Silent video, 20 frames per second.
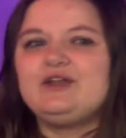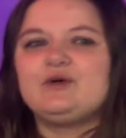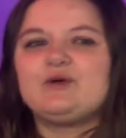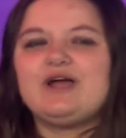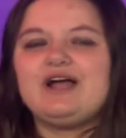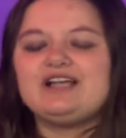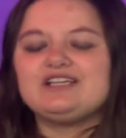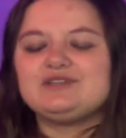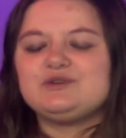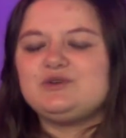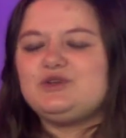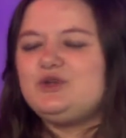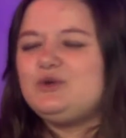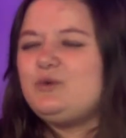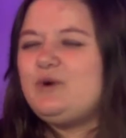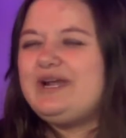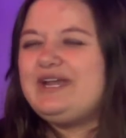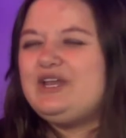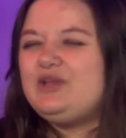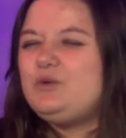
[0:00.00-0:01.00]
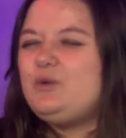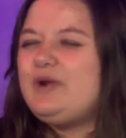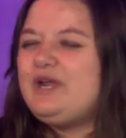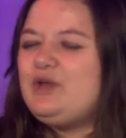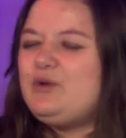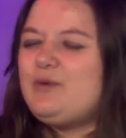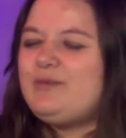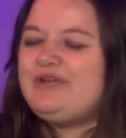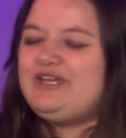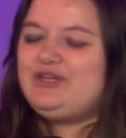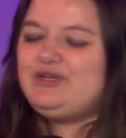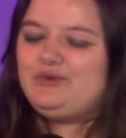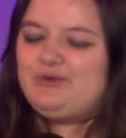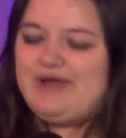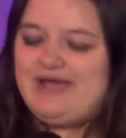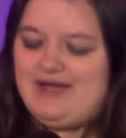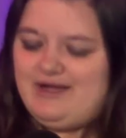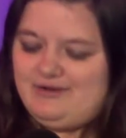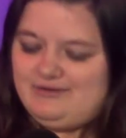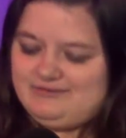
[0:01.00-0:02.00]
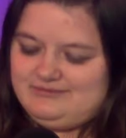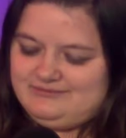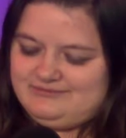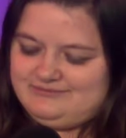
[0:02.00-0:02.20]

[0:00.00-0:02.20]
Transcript: gosh, what do you want me to do now?